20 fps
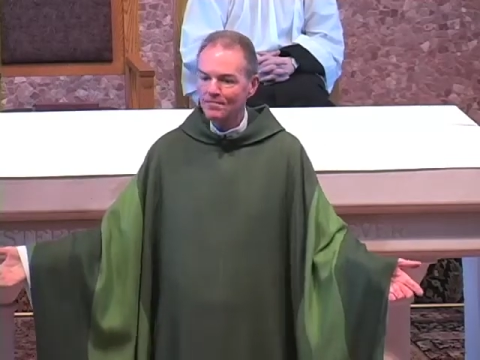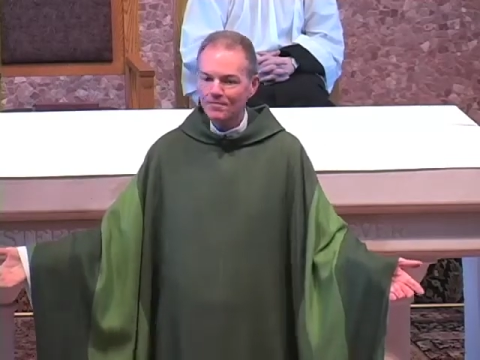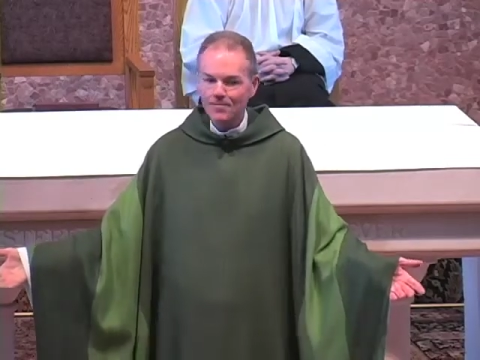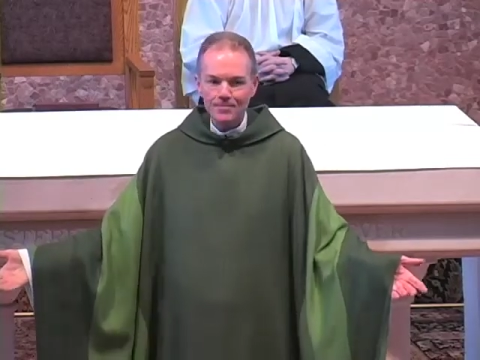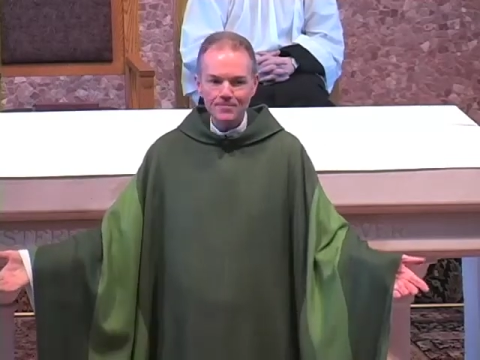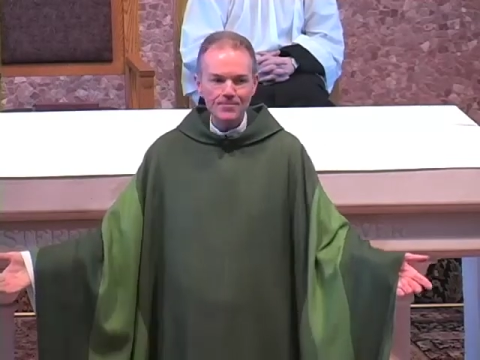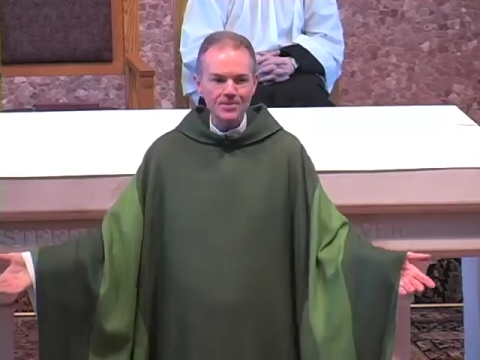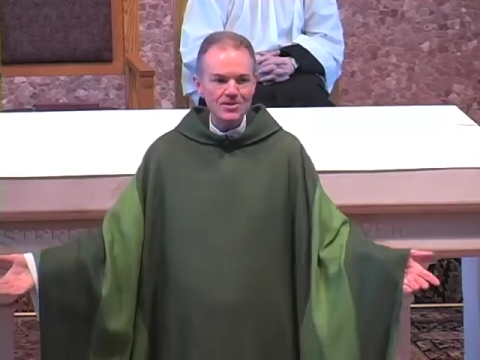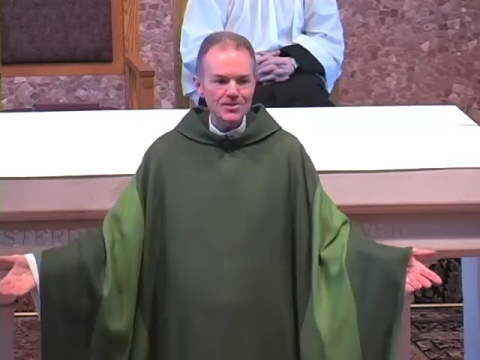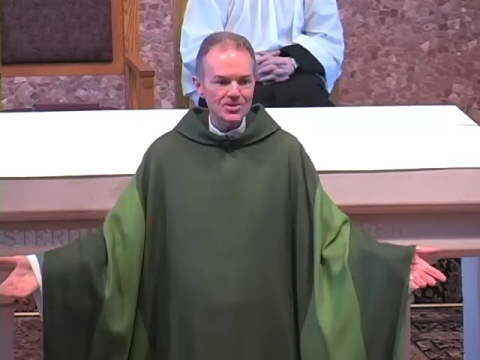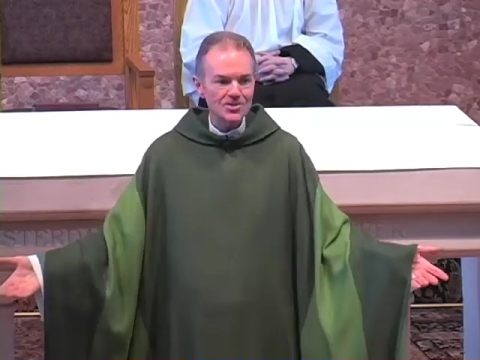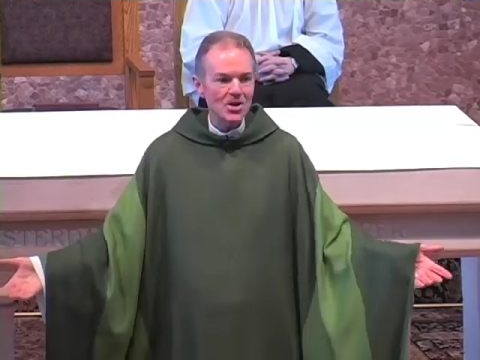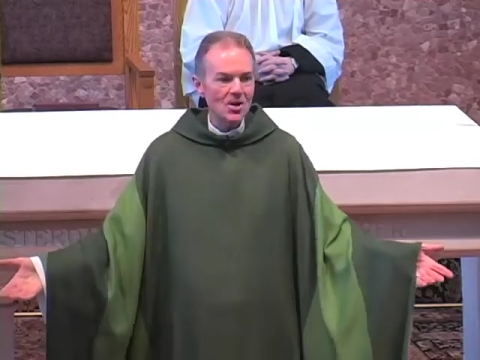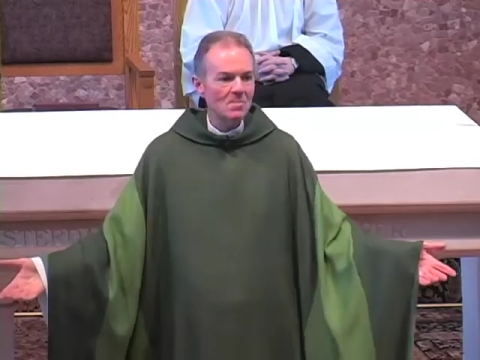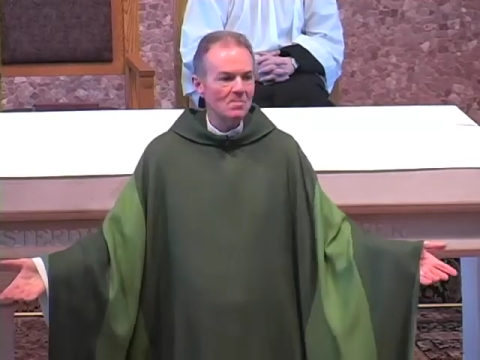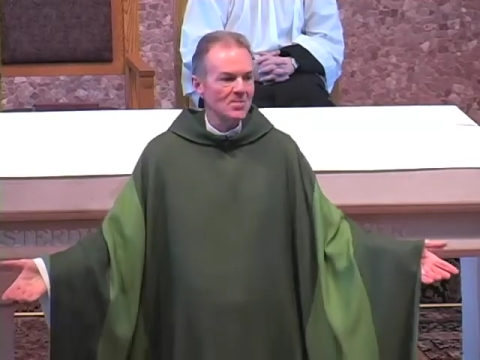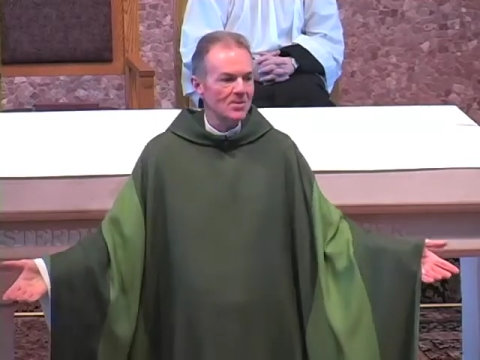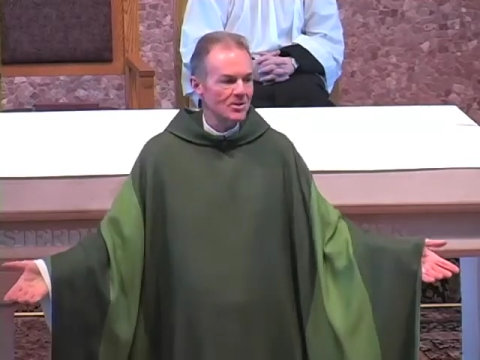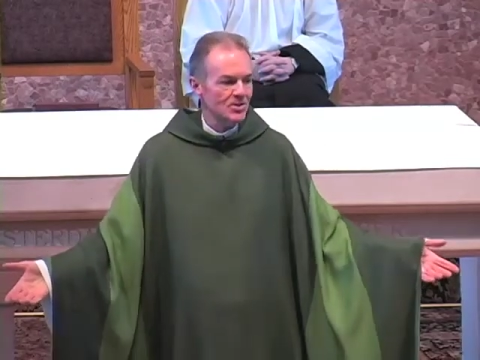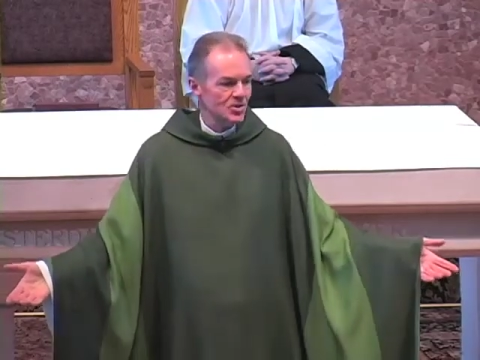
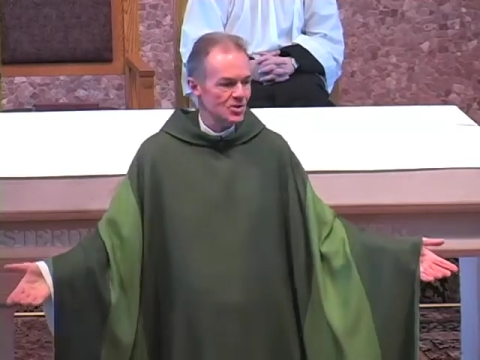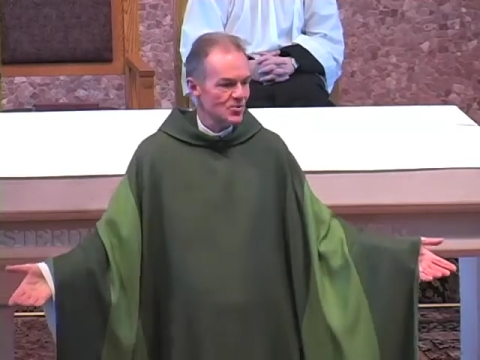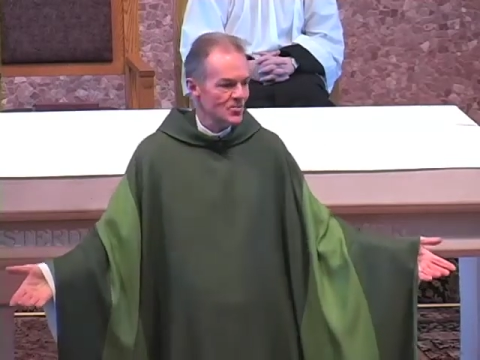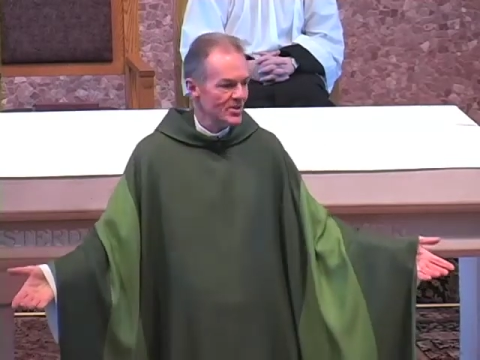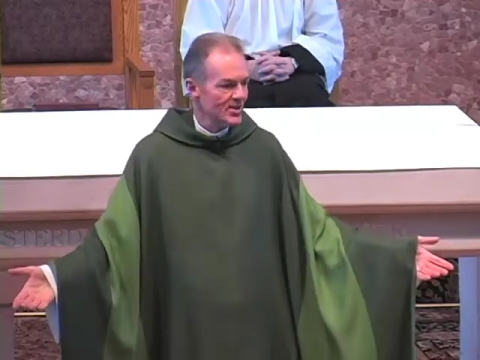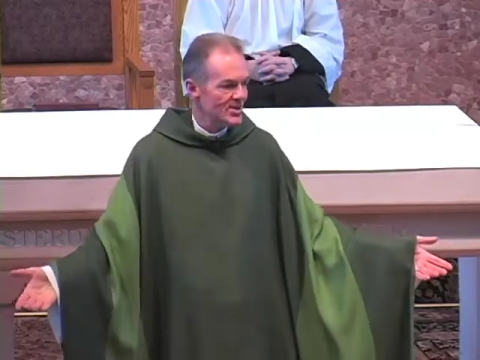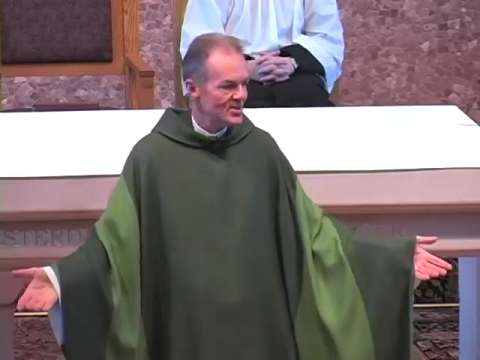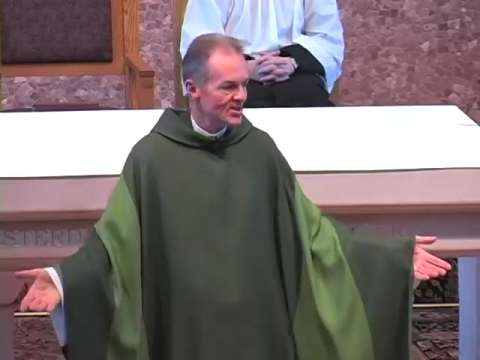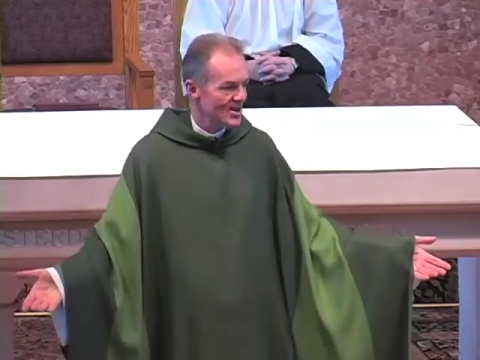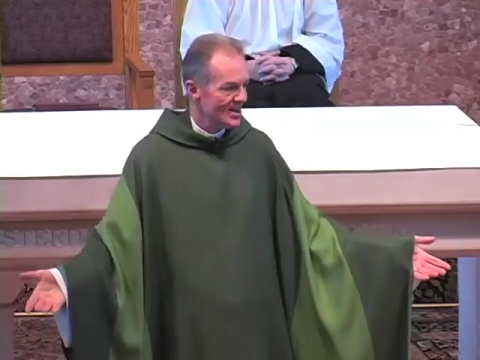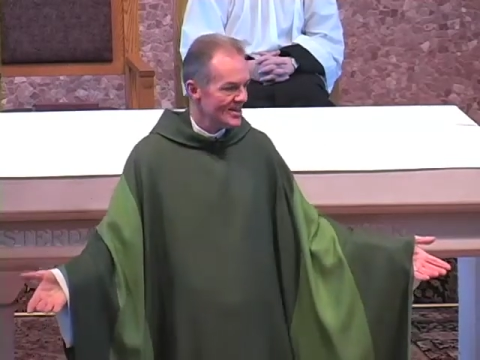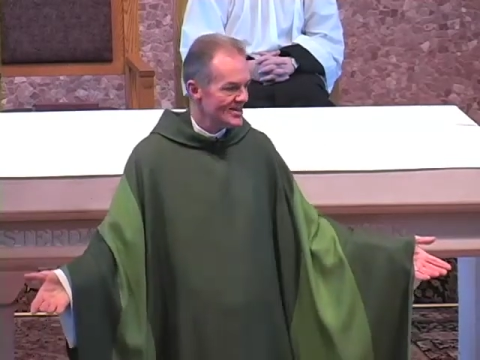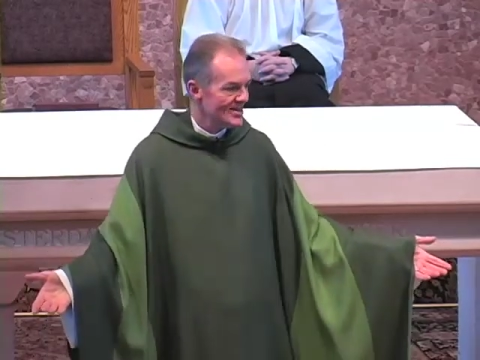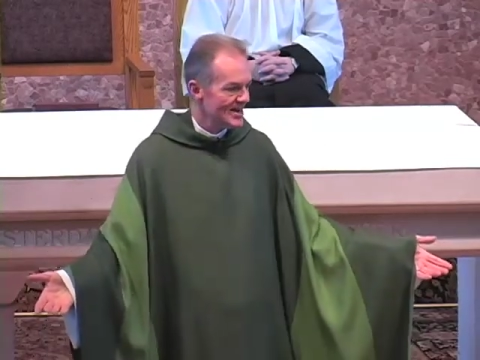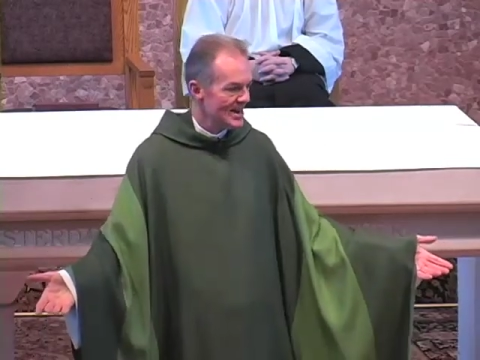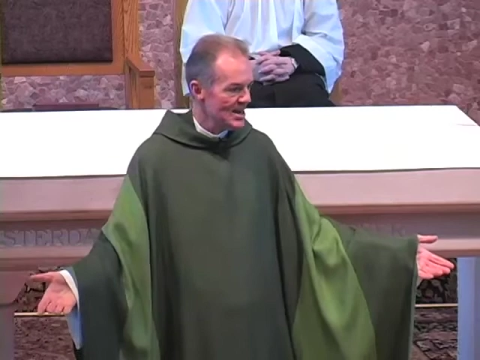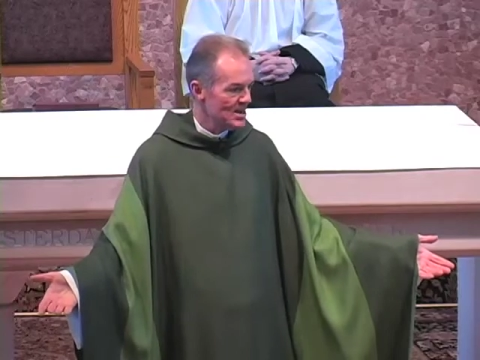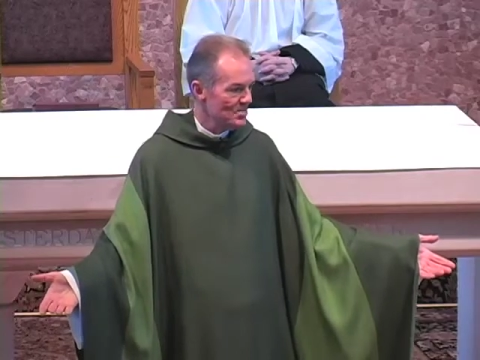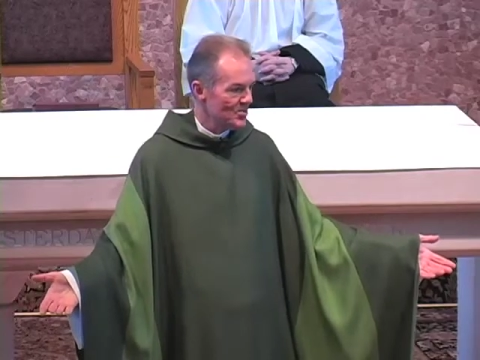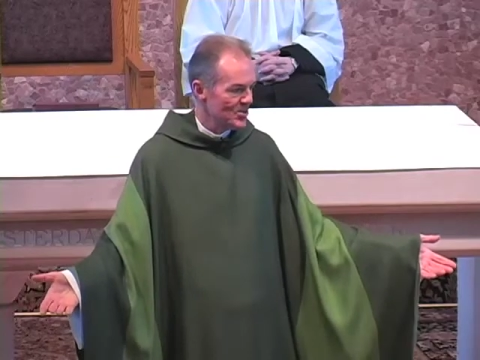50-some ministries at
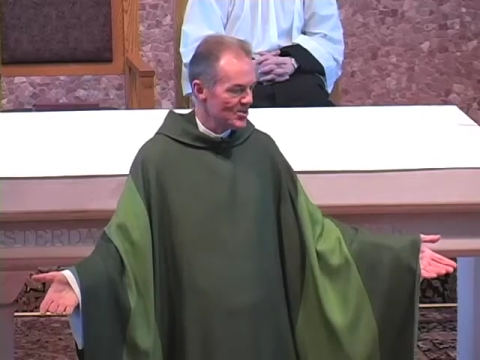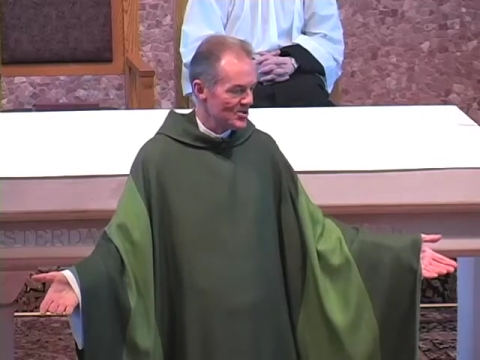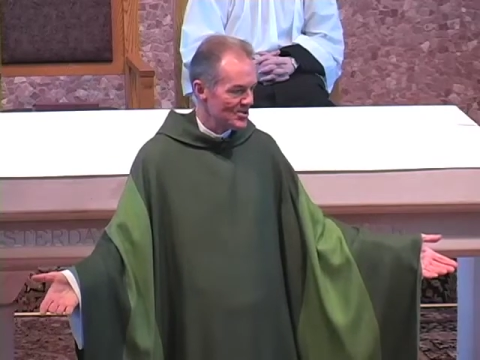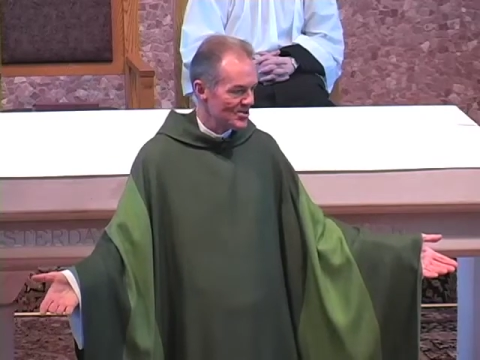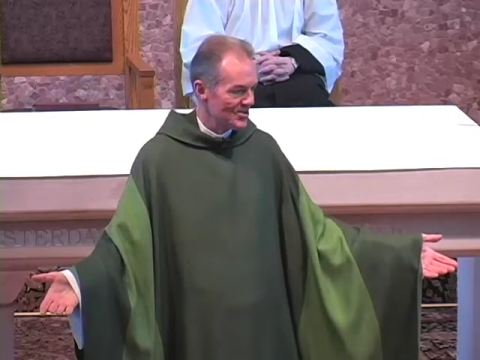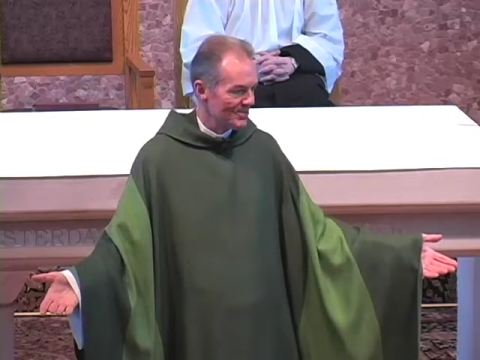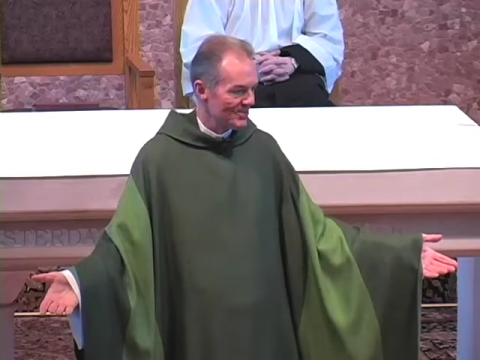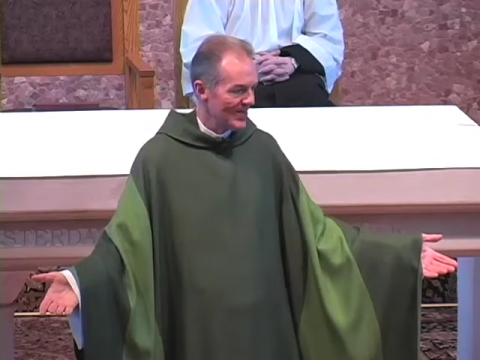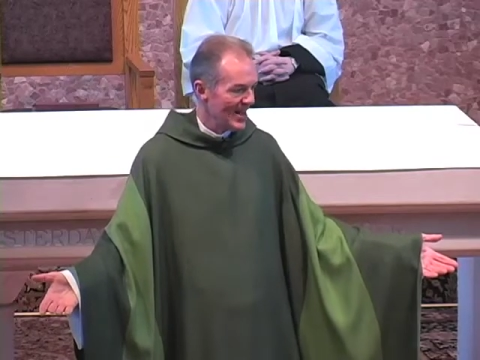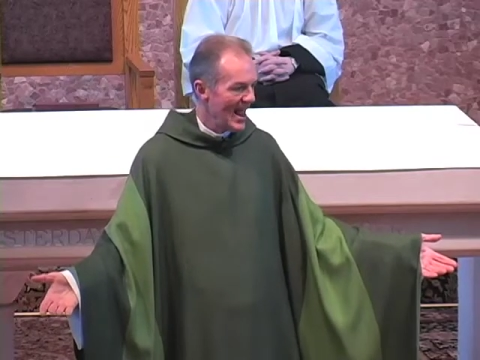tables.